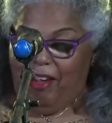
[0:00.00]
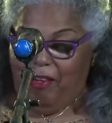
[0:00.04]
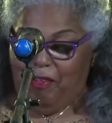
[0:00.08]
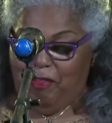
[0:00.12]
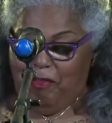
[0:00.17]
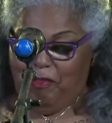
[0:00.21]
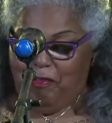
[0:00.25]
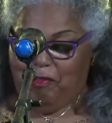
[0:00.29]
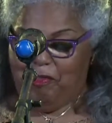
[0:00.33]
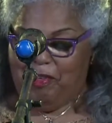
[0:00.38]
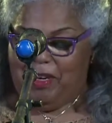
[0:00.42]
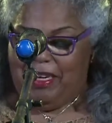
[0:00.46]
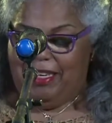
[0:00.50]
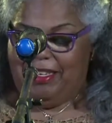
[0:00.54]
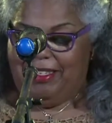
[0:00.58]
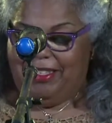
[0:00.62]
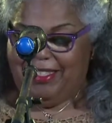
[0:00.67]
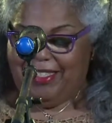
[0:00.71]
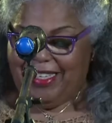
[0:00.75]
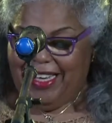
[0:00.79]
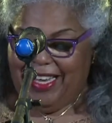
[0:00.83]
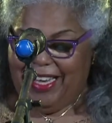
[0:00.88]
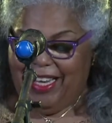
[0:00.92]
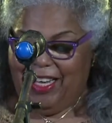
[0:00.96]
every
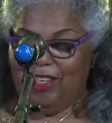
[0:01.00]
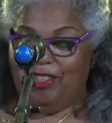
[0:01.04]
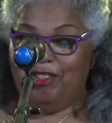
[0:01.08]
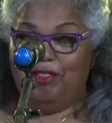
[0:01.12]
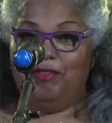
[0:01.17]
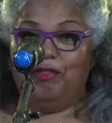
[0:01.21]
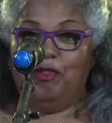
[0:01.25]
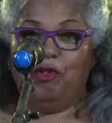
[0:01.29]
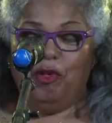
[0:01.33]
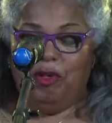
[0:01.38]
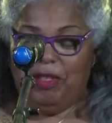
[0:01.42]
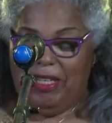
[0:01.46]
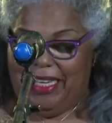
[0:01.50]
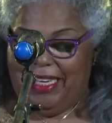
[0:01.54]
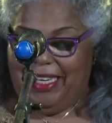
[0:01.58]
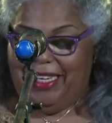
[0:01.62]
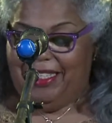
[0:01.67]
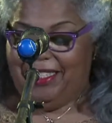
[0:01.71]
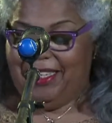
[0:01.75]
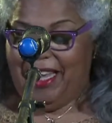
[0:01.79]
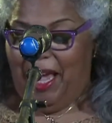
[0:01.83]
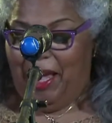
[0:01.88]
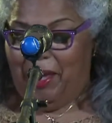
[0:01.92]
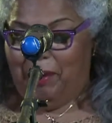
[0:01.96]
single voter
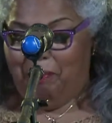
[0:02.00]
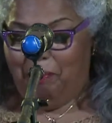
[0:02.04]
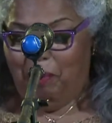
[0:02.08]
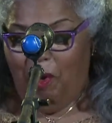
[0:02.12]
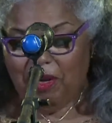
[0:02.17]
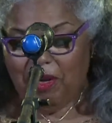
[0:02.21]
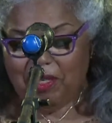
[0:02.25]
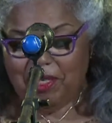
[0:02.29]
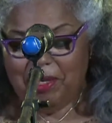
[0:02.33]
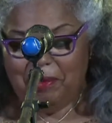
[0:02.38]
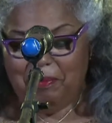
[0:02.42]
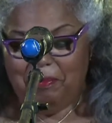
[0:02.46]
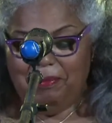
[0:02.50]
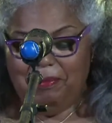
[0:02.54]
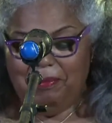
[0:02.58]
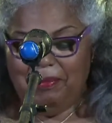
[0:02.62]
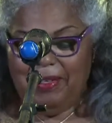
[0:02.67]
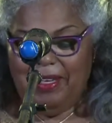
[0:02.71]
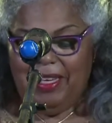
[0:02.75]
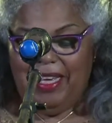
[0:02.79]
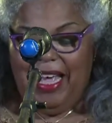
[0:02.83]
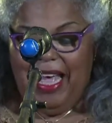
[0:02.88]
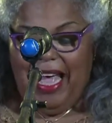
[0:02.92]
in Tyne Bottom